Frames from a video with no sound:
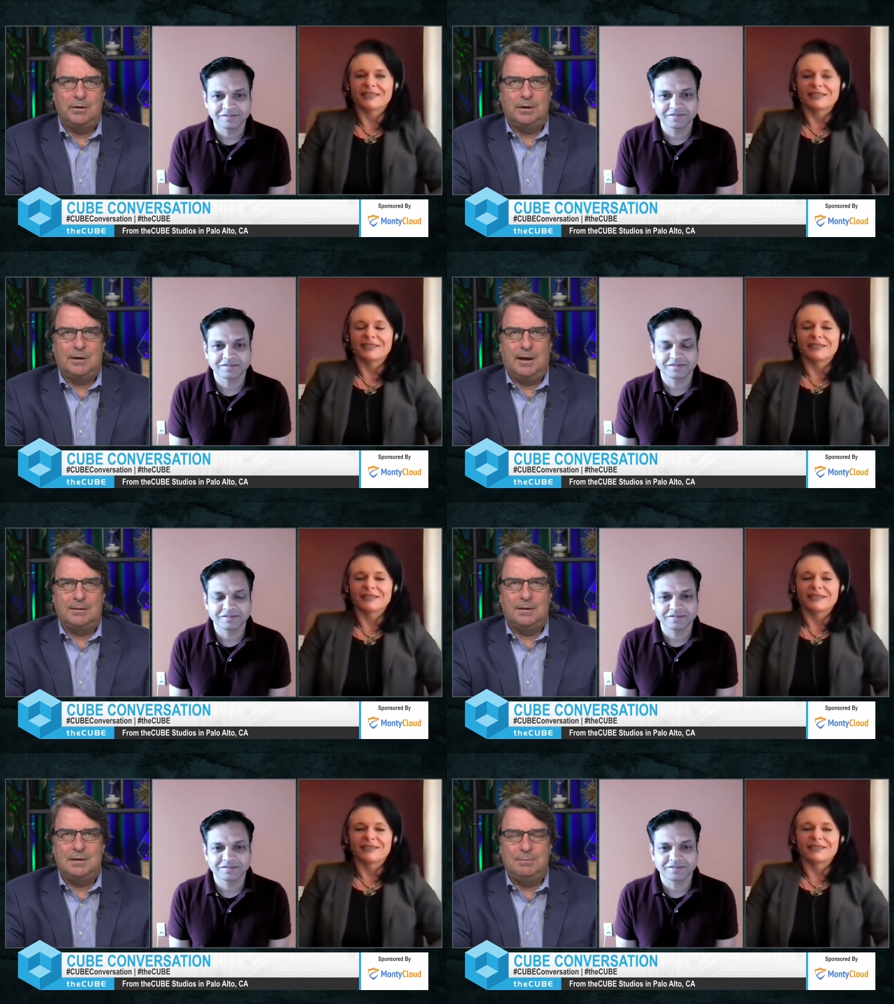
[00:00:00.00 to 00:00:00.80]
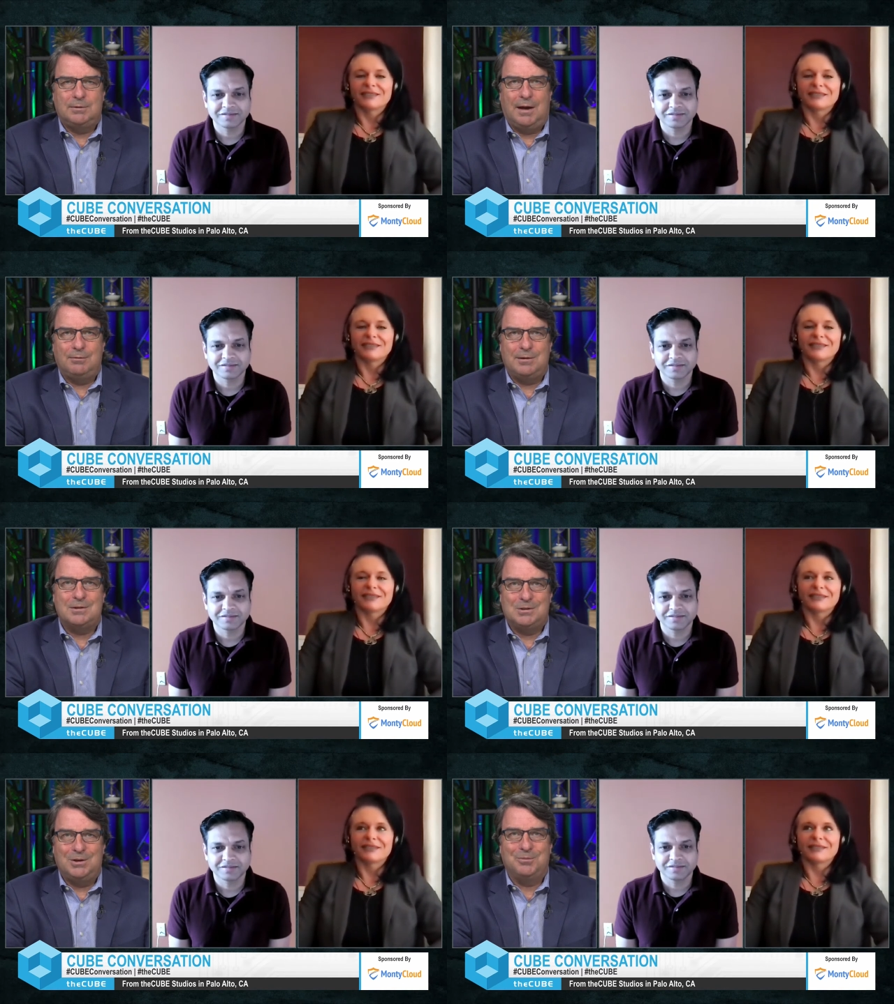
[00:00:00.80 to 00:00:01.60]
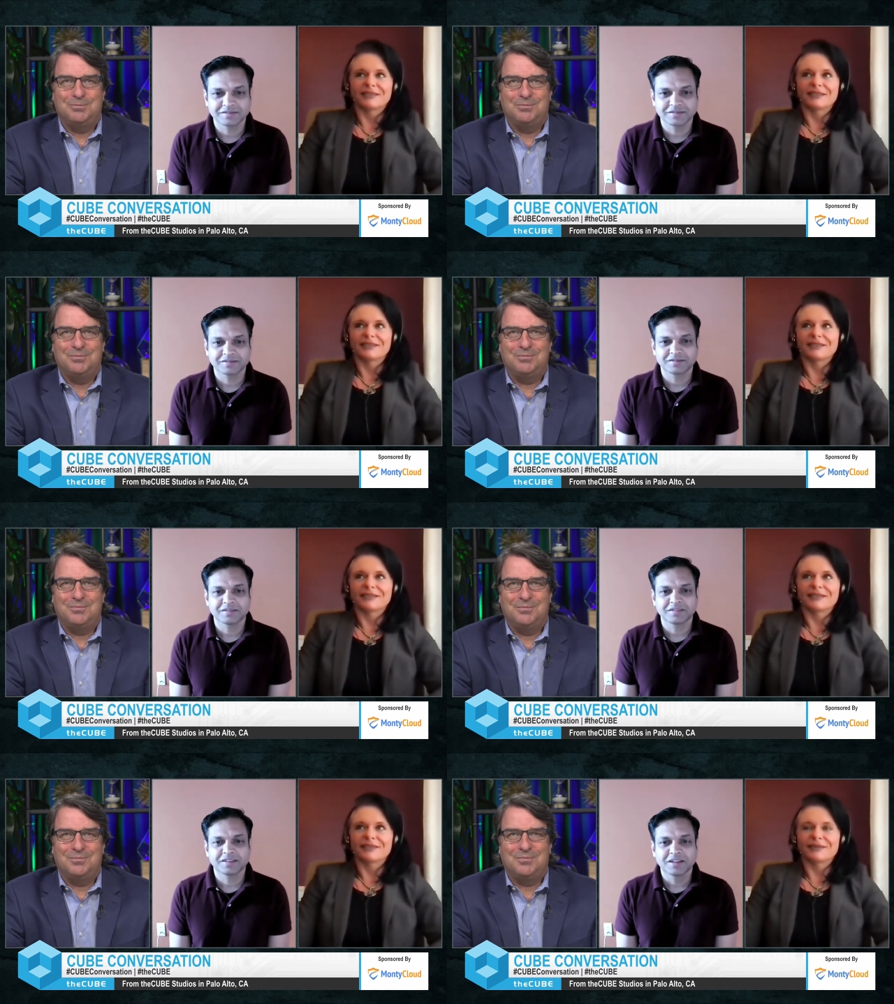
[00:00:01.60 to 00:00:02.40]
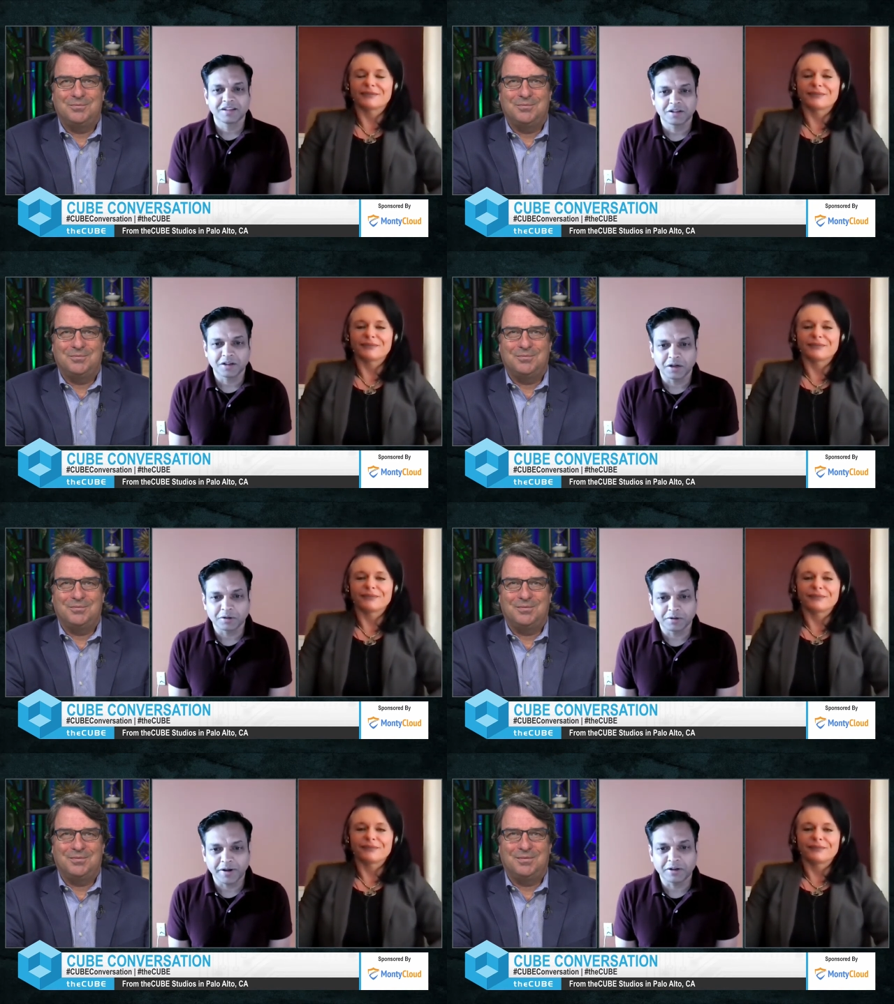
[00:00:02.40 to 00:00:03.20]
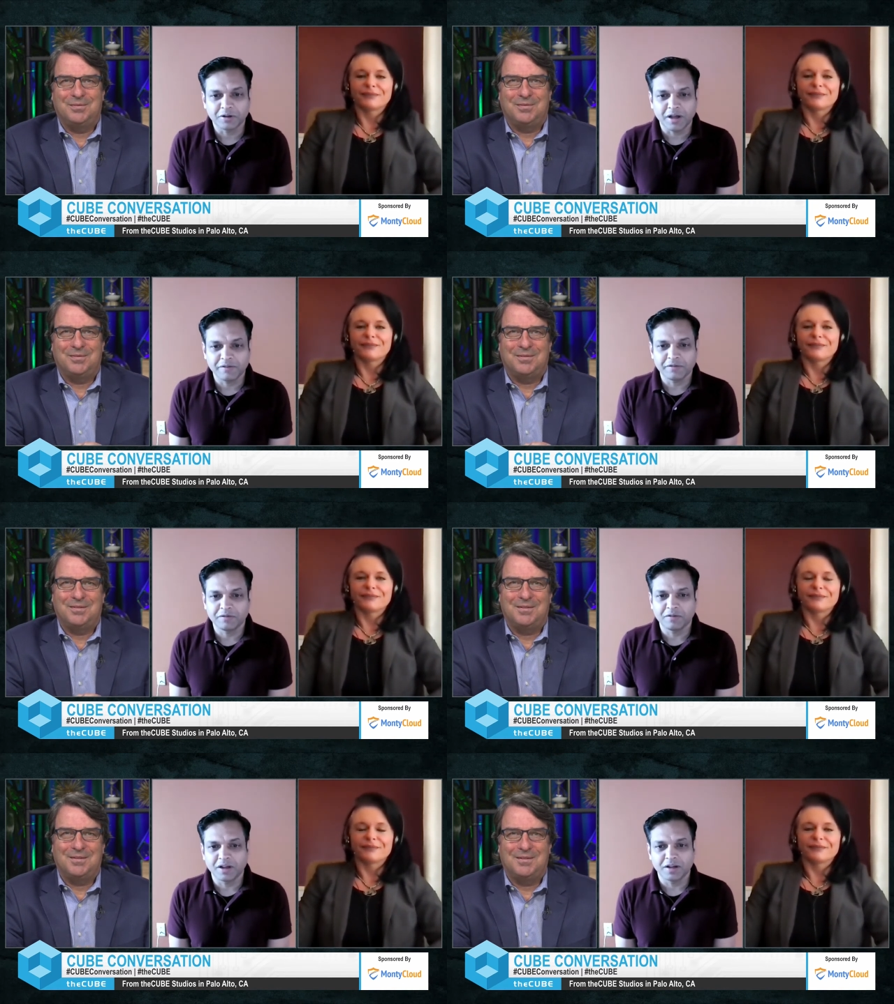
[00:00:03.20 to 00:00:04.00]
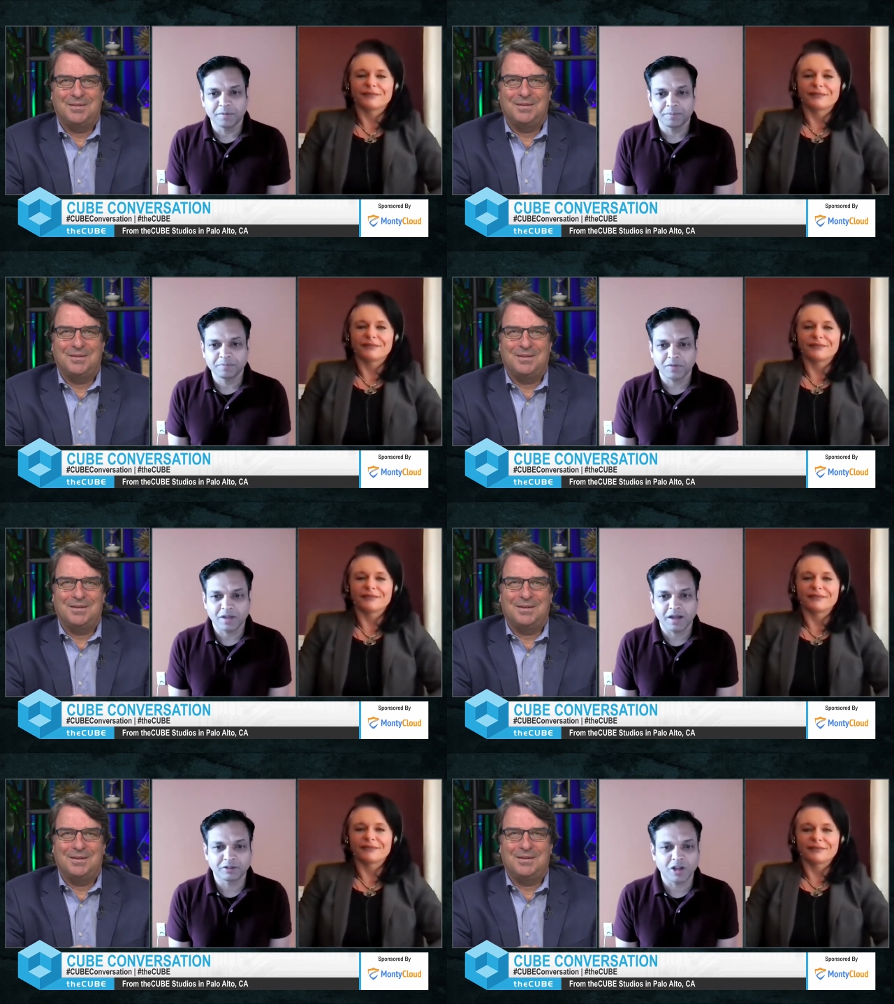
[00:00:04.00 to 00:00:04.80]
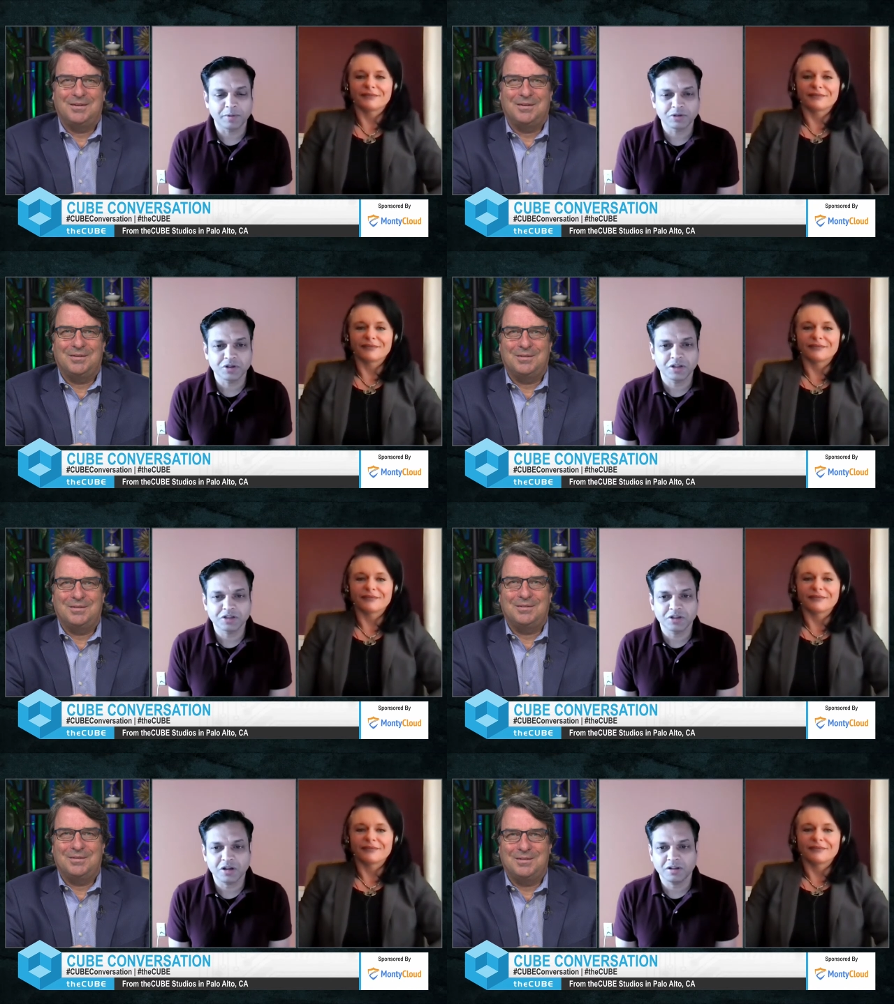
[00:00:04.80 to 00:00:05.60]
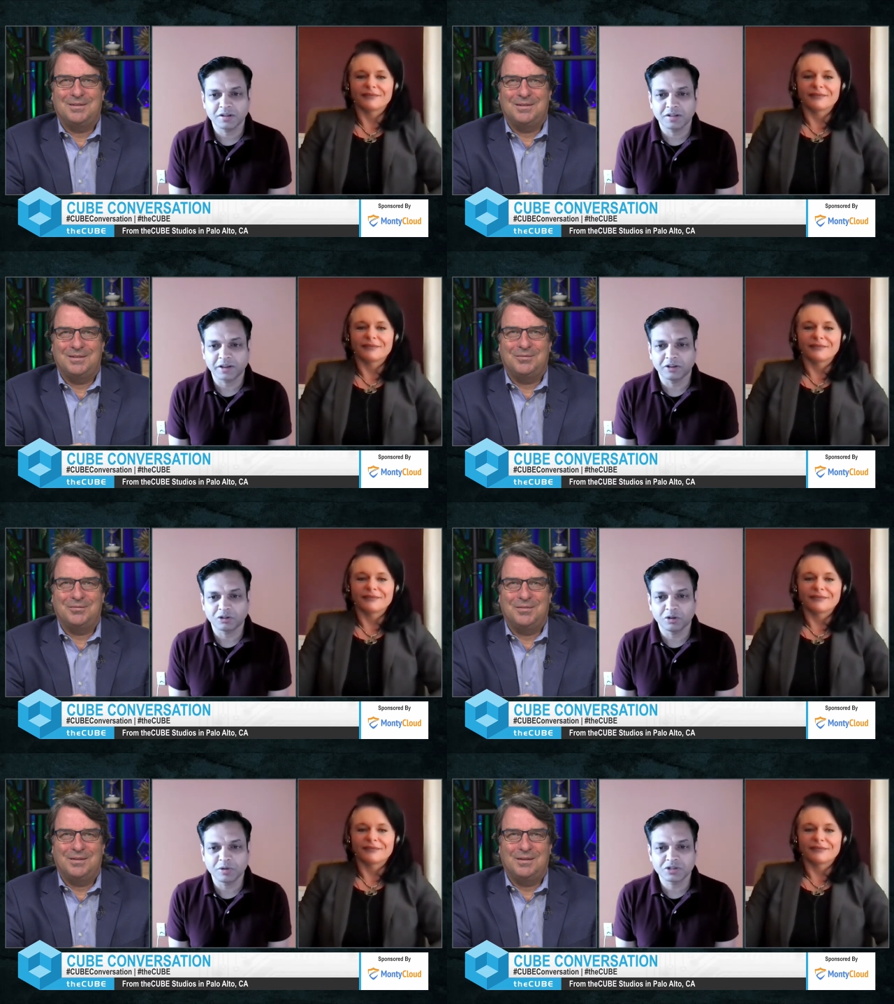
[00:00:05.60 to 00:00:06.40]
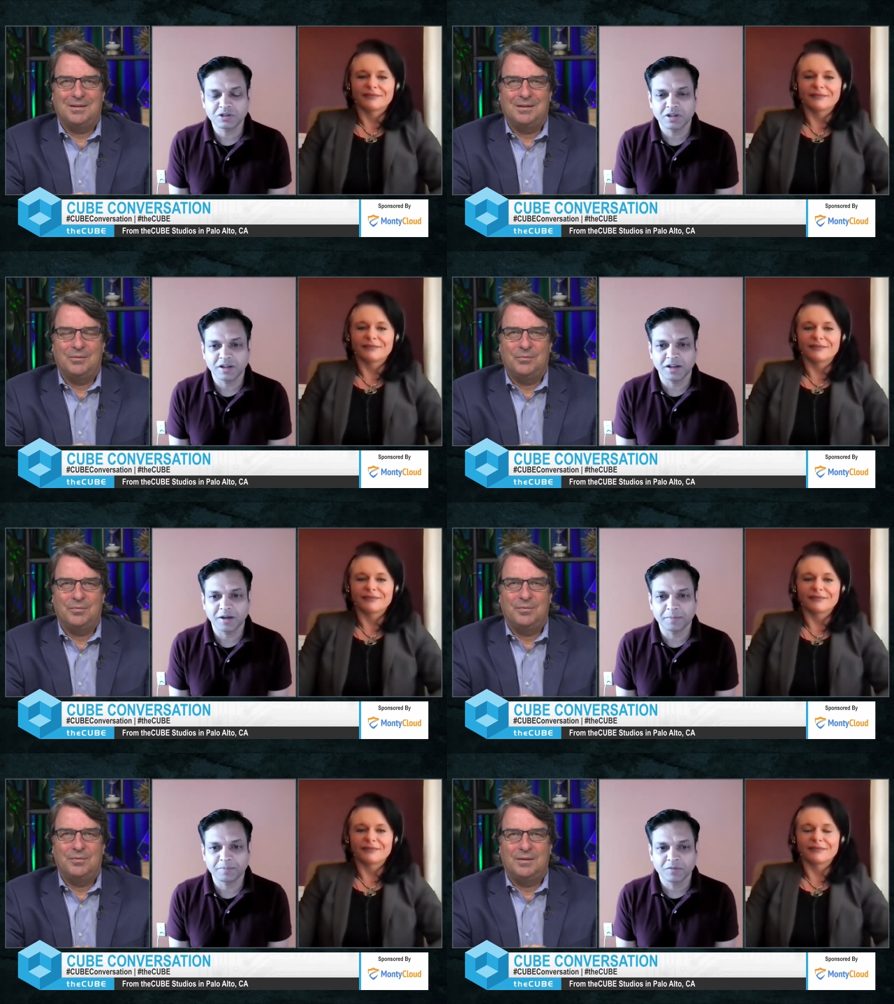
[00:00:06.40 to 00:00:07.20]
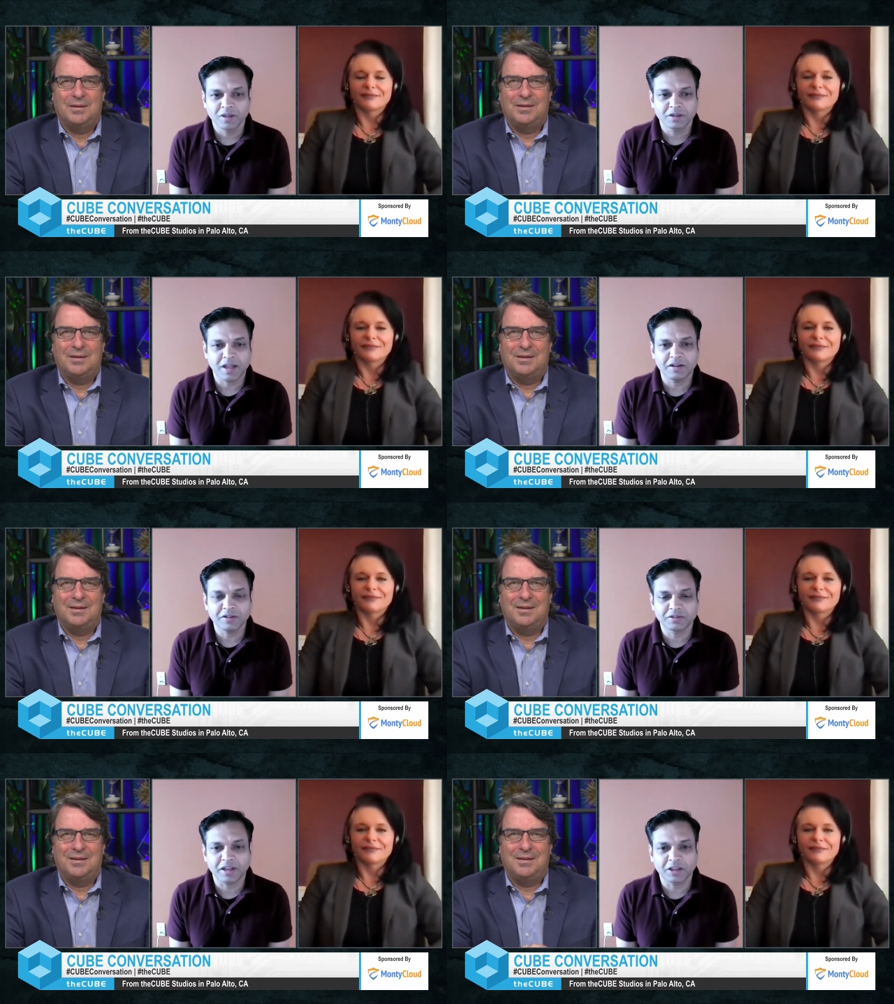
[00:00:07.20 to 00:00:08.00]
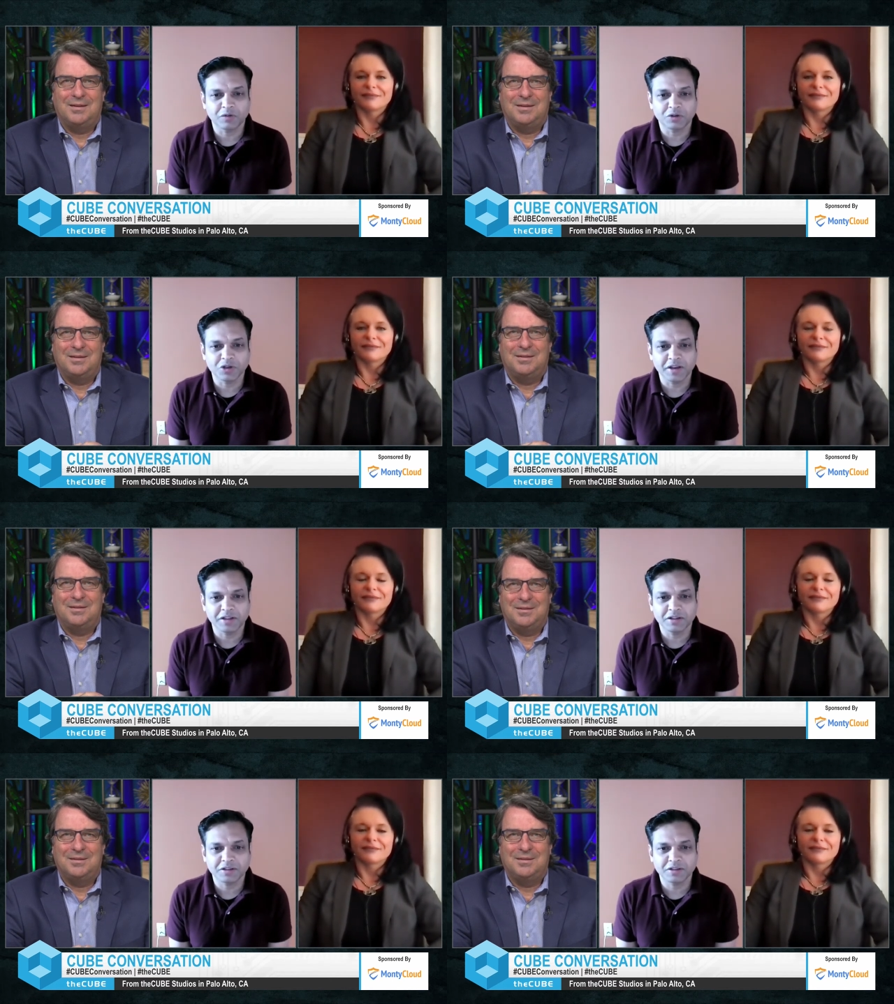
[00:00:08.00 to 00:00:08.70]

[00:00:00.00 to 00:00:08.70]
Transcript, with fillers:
Speaker 1: to get the deep dive. Great to see you.
Speaker 2: Uh, great to have uh, have this opportunity, John. Thank you so much. Uh, Kandice, thank you for joining